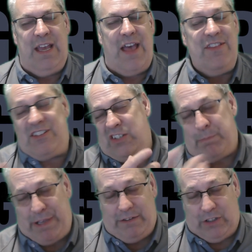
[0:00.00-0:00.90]
And this is a
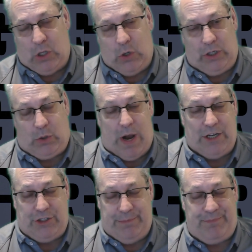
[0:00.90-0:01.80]
bit of a loaded
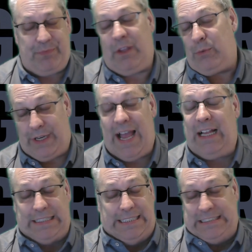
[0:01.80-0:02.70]
question. The
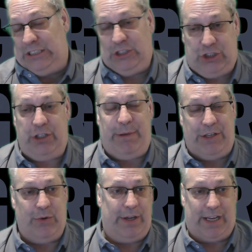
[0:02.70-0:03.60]
reality is you should be
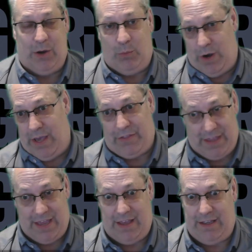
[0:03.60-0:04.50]
doing it with
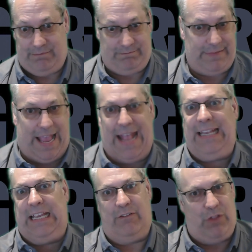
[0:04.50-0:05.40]

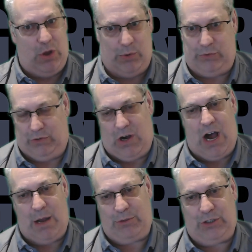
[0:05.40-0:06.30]
any of those
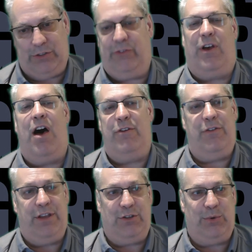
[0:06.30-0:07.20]
options other
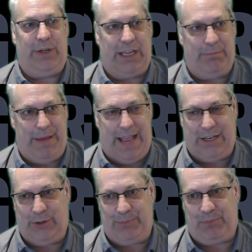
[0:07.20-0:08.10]
than doing it
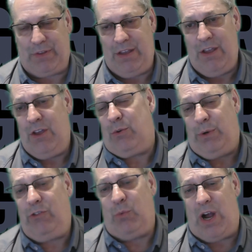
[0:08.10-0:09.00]
manually. The
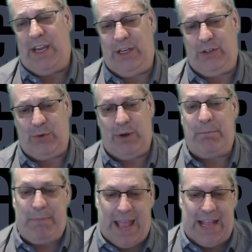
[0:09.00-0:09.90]
reason why you do it
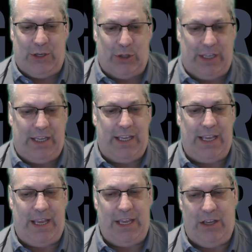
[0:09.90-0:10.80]

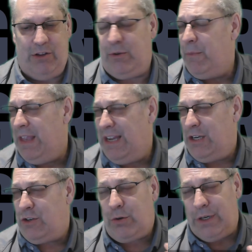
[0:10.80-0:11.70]
manually is
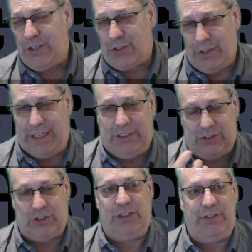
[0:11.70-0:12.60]
traditionally
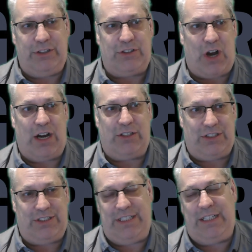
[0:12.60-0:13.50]
servers are
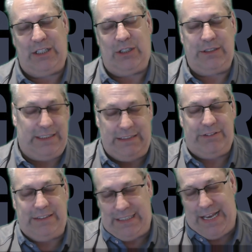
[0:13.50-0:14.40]
still
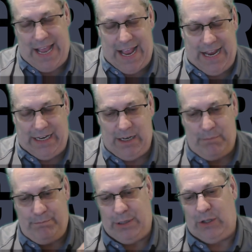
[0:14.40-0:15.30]
even today
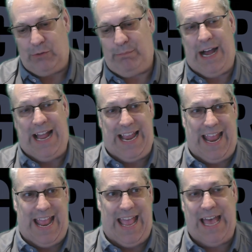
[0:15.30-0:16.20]
built
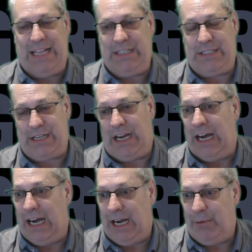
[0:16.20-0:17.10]
hand
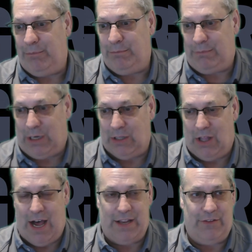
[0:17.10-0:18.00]
um, a
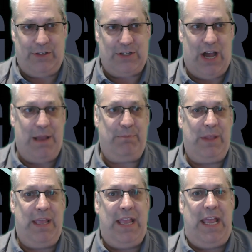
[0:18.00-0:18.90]
lot of the time
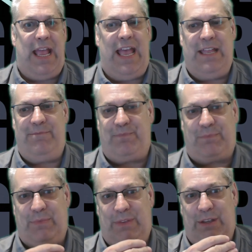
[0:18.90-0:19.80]
and
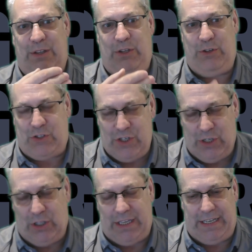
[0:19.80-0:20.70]
you
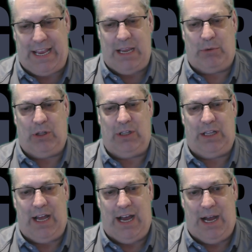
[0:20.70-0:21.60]
still
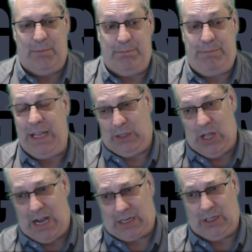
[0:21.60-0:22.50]
enable um,
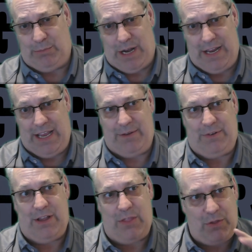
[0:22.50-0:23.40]
BitLocker by hand.
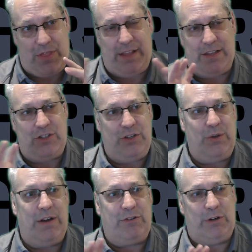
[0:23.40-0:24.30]
Now, the thing that you do
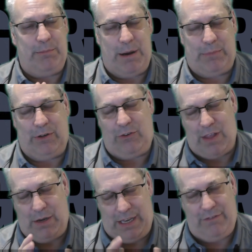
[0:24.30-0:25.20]
have to remember is
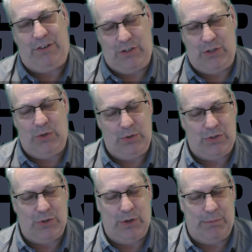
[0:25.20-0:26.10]
that if you do
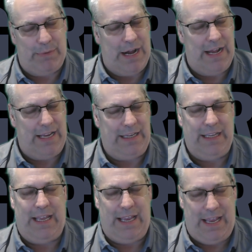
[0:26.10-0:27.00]
do it by
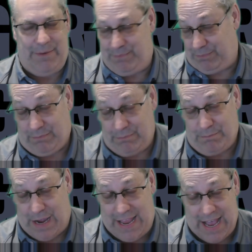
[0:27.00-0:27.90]

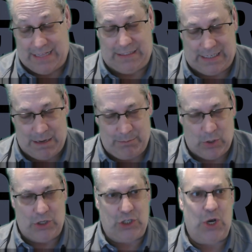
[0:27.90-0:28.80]
by hand, like I'm going
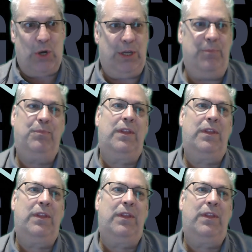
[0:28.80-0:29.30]
to show you,